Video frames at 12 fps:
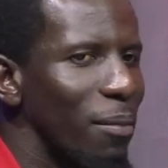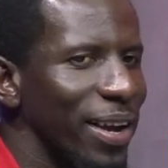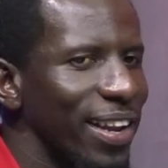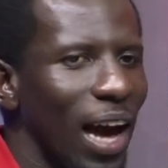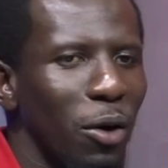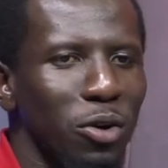I
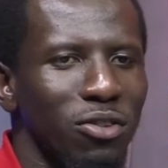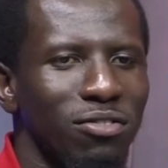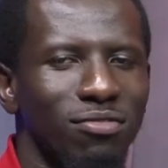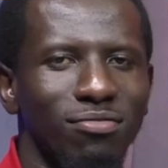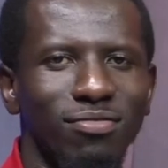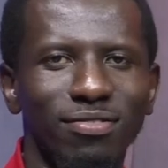mean, I
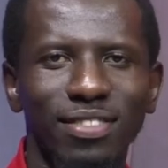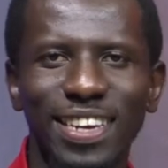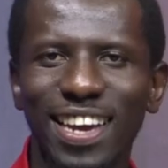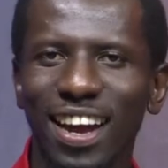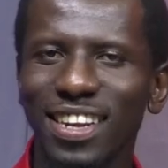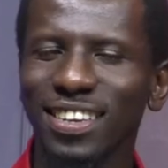was
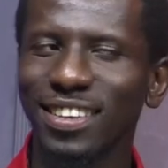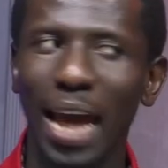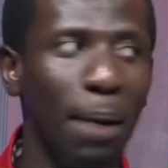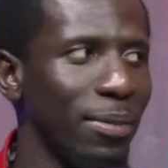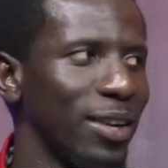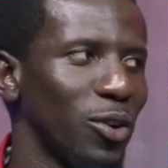nearly
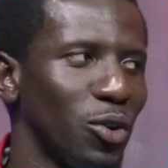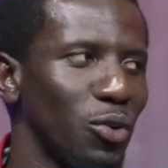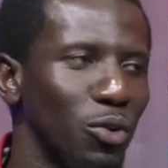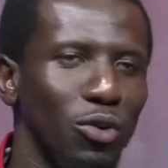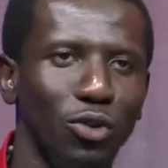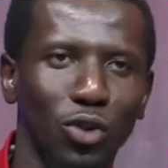tempted
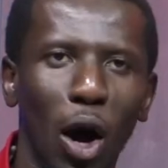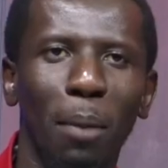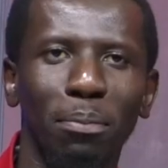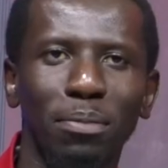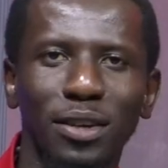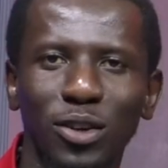to
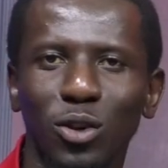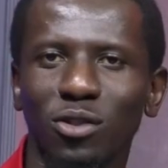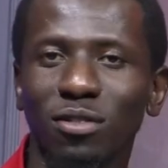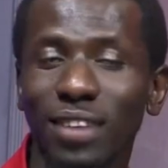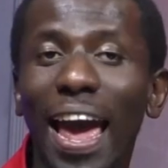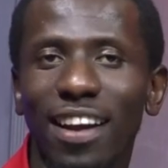jump into
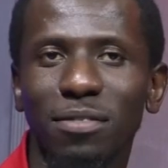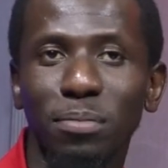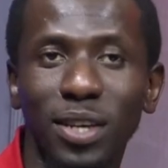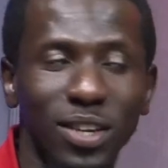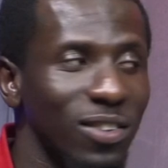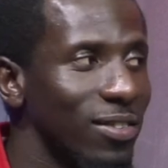science
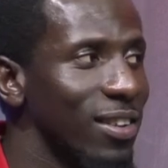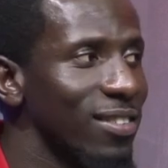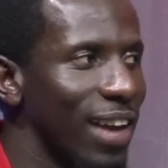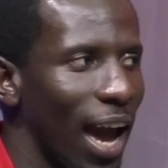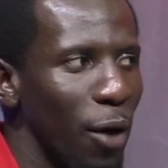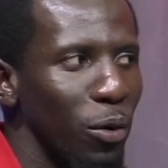because this
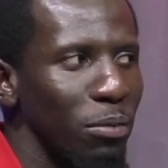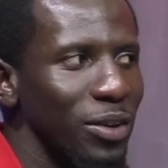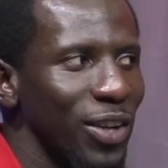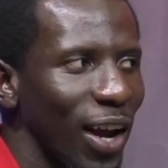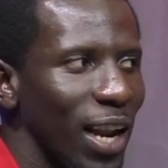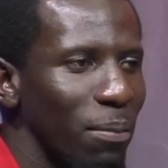guy will be
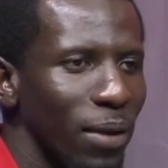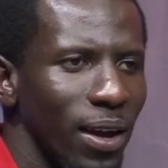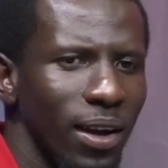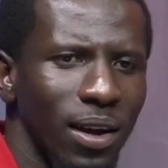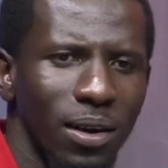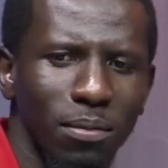telling me,
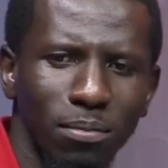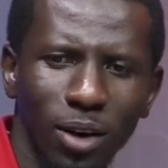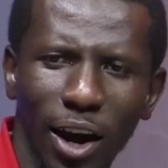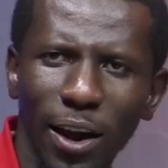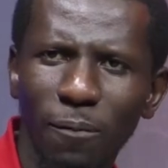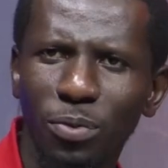
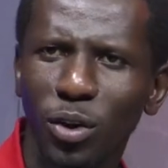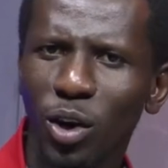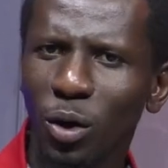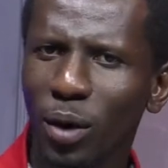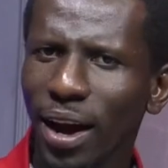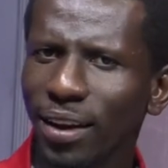boy, you know
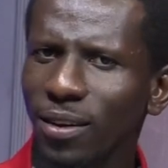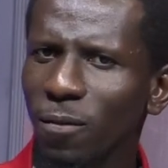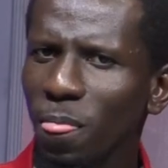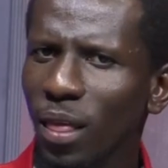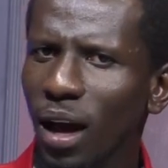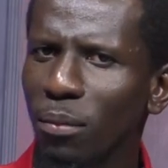what?
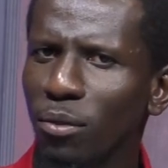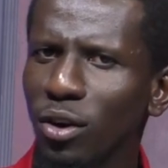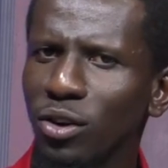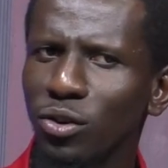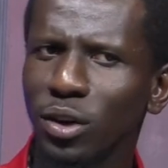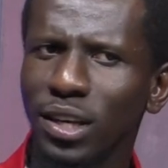I'm
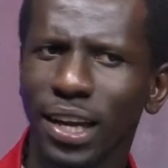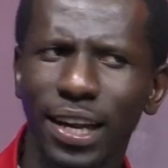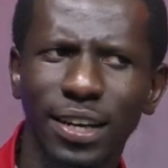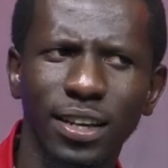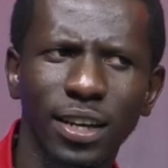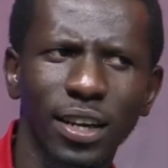going to
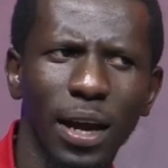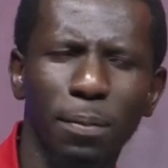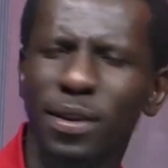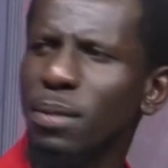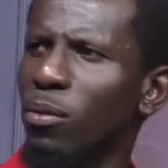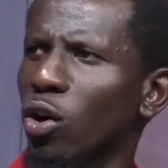attend
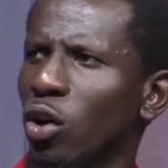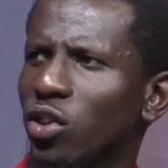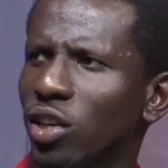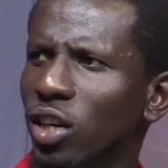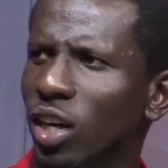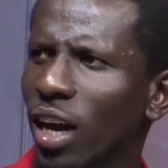
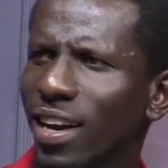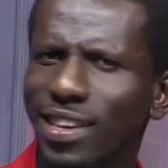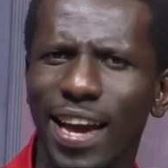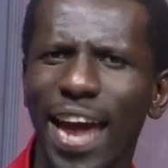epidemiology,